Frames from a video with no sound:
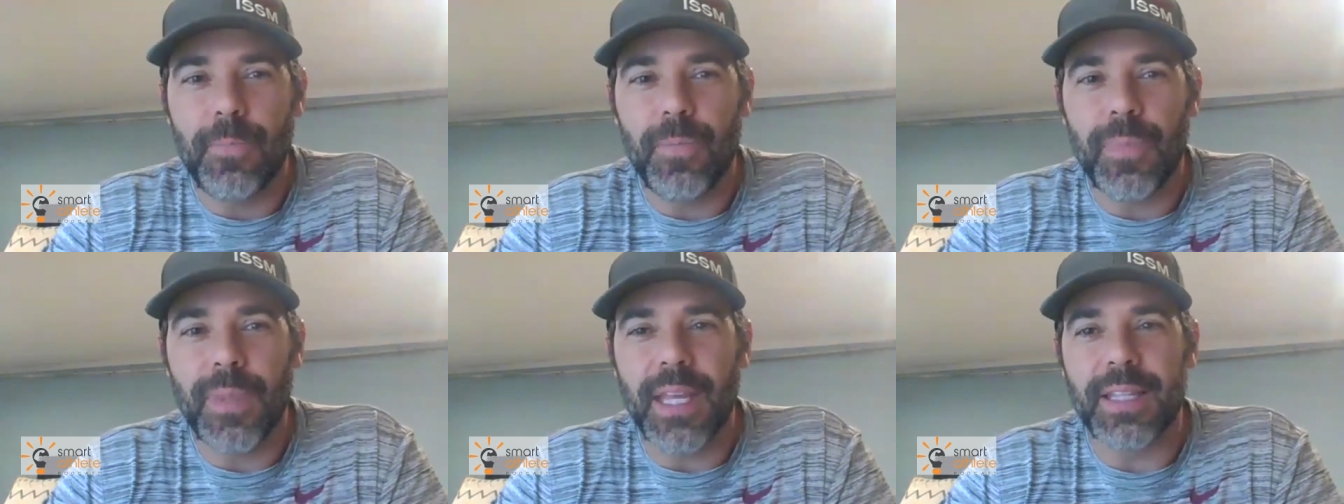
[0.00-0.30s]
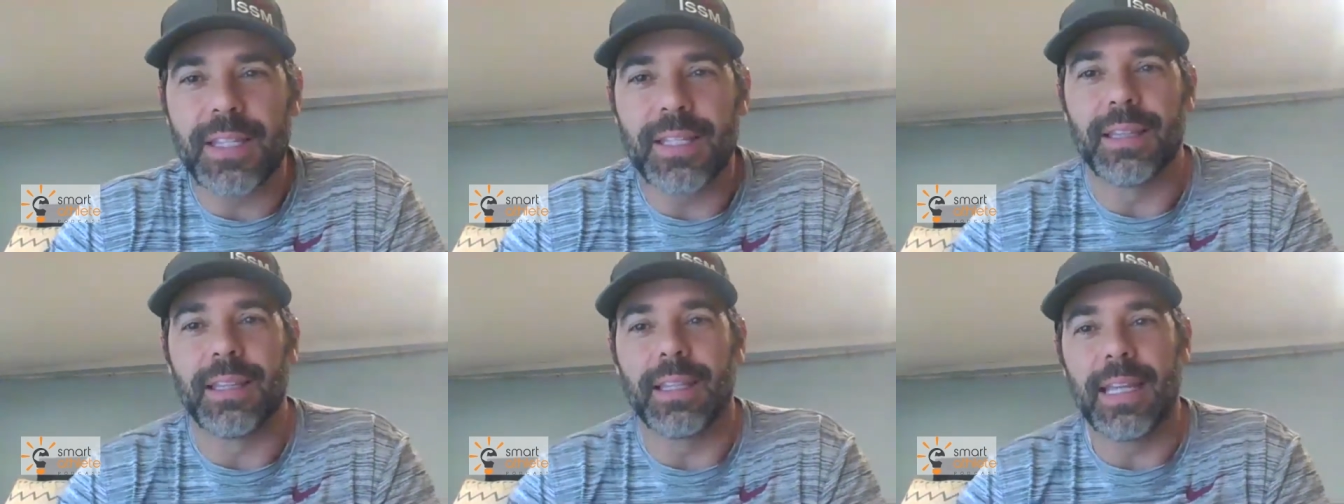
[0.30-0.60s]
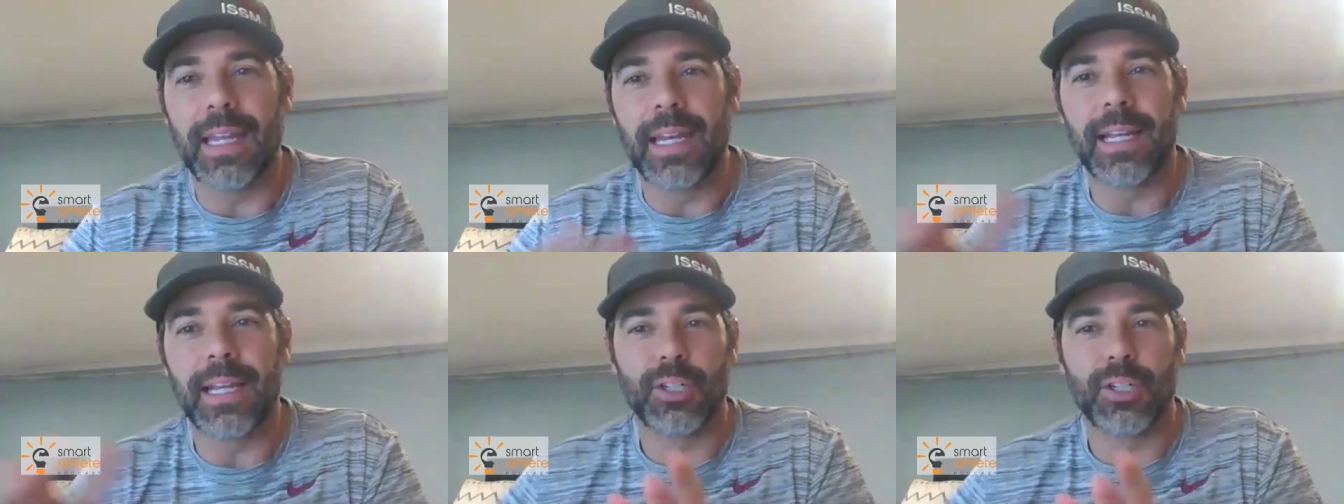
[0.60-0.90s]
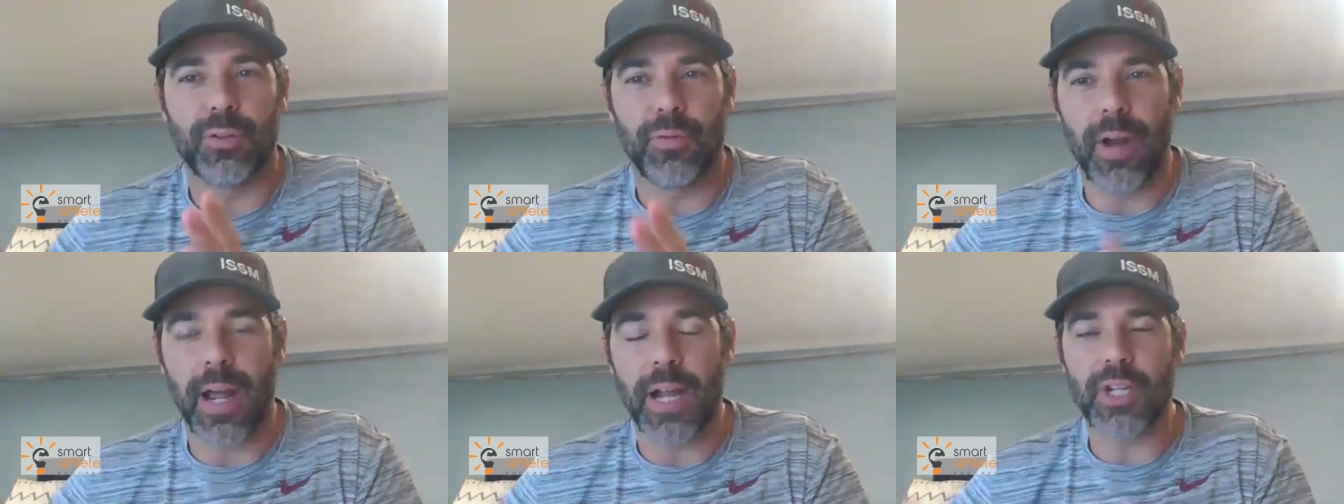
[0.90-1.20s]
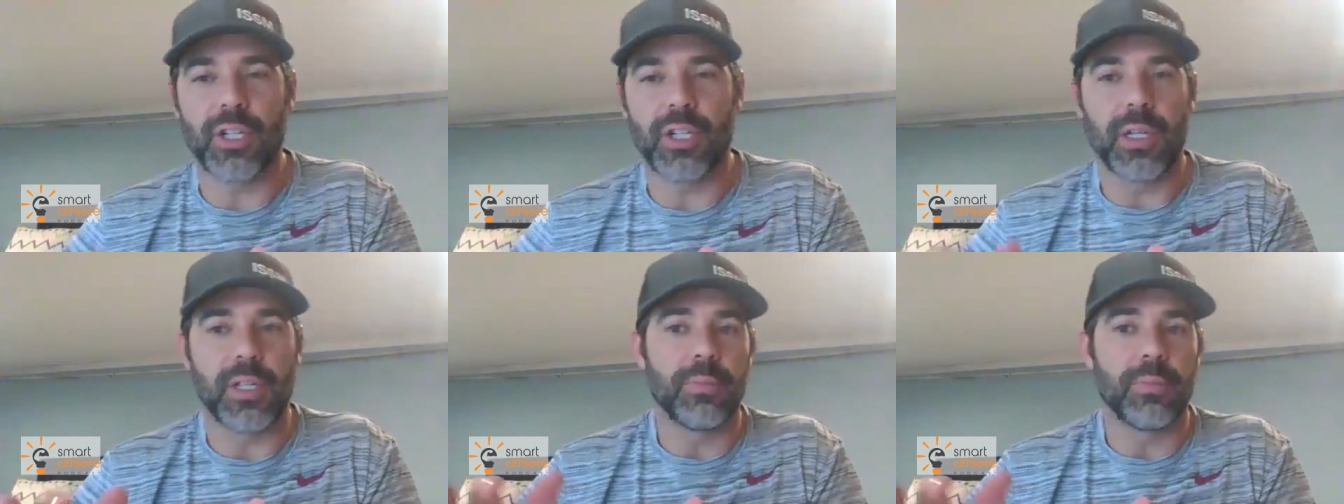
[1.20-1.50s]
it's leaning a
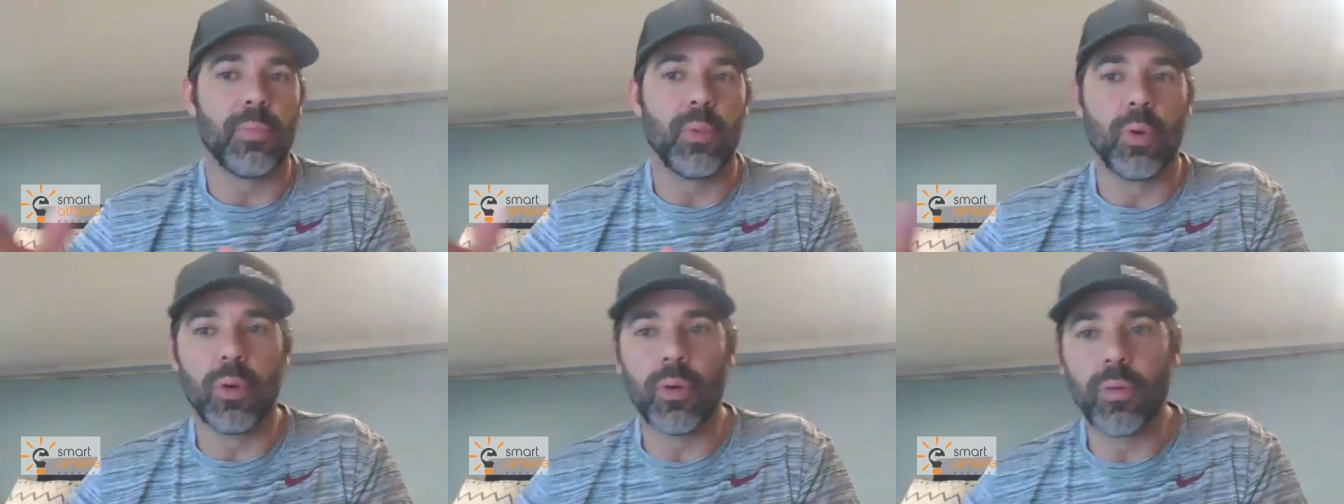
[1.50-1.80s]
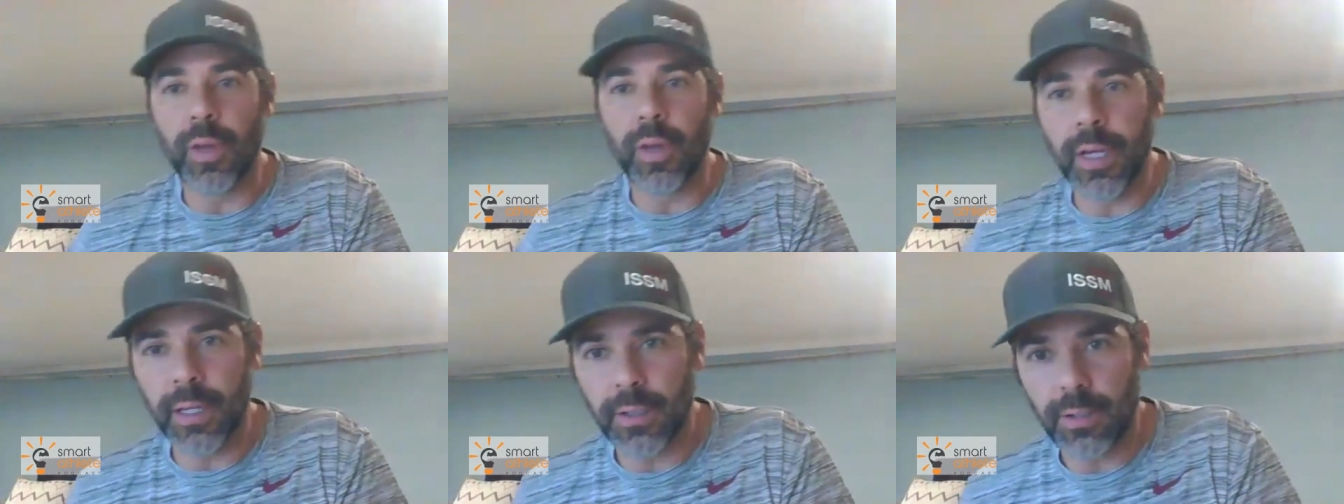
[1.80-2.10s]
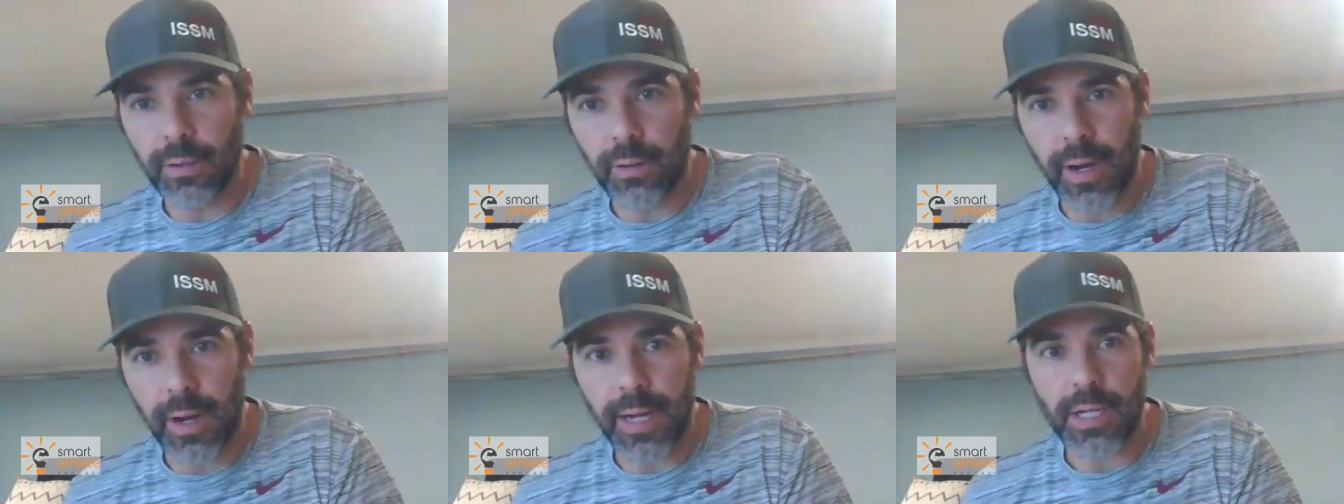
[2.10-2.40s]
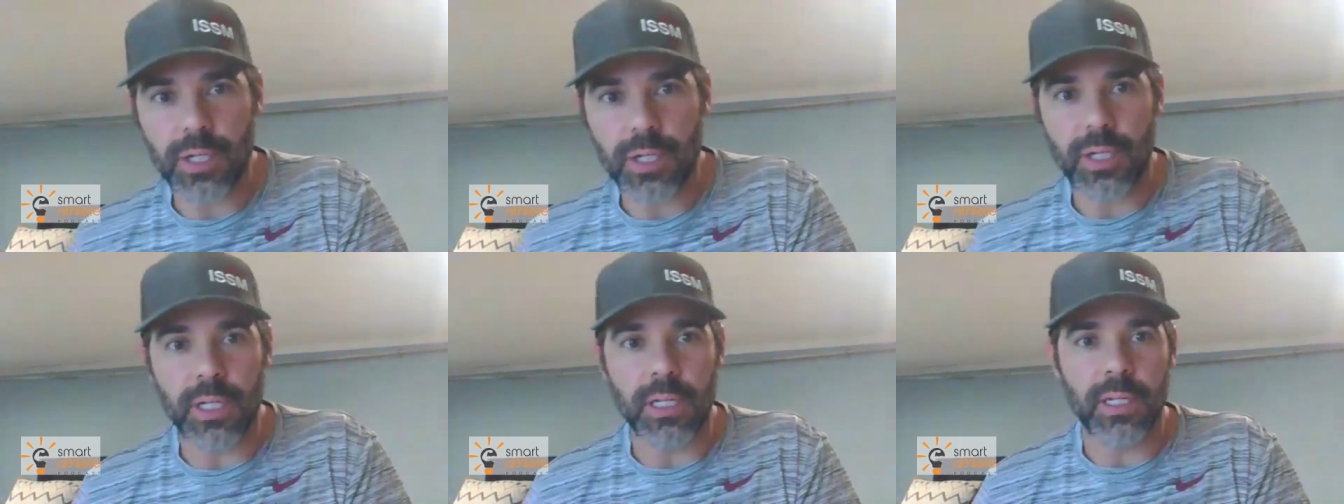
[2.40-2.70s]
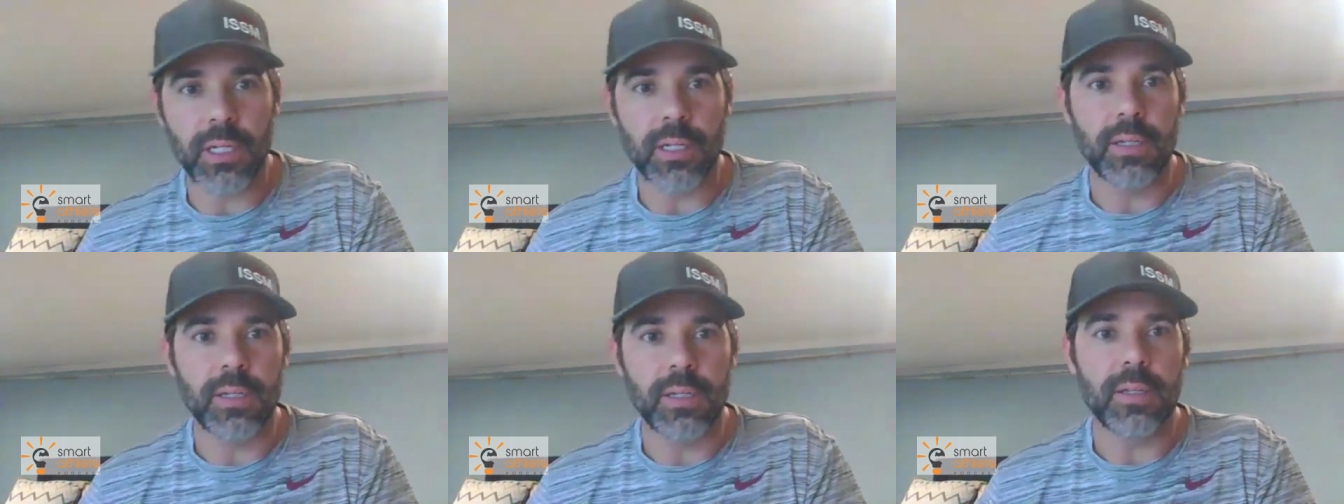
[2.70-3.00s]
direction it's moving a
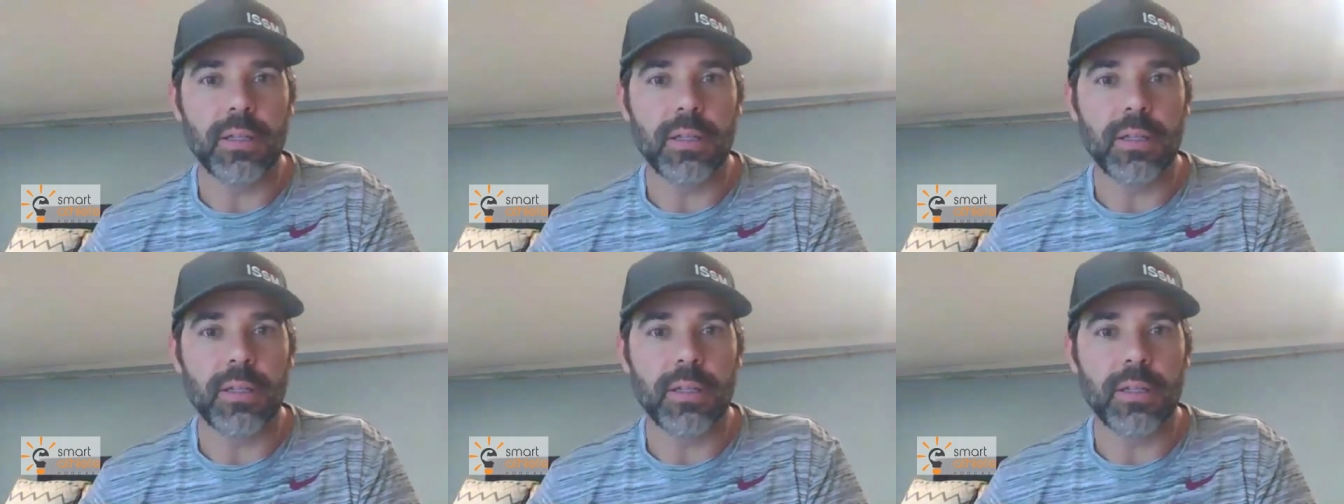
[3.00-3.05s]
direction